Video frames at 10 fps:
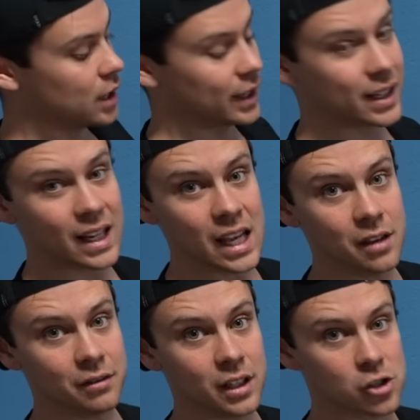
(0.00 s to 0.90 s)
like an
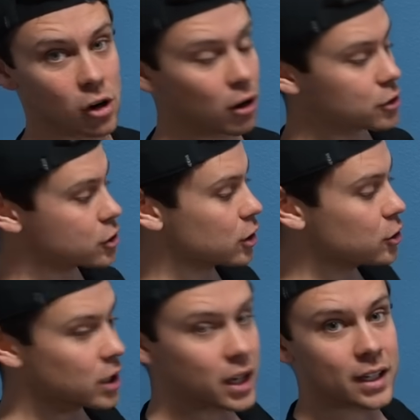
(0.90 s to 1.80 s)
EV charger,
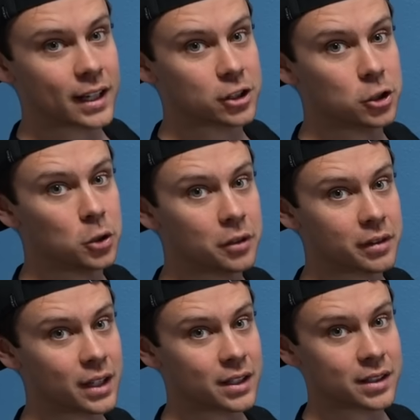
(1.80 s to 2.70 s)
you can connect two of
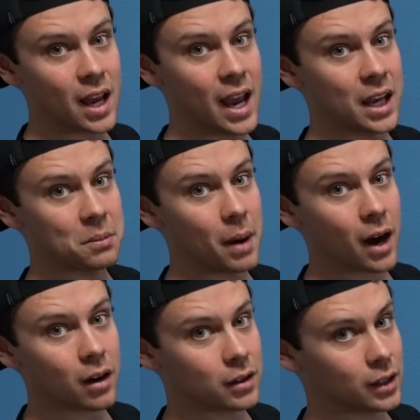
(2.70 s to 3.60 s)
these in
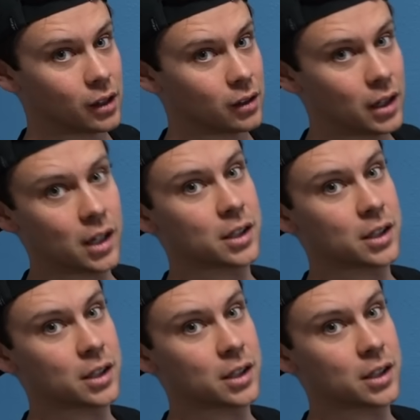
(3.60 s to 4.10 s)
parallel.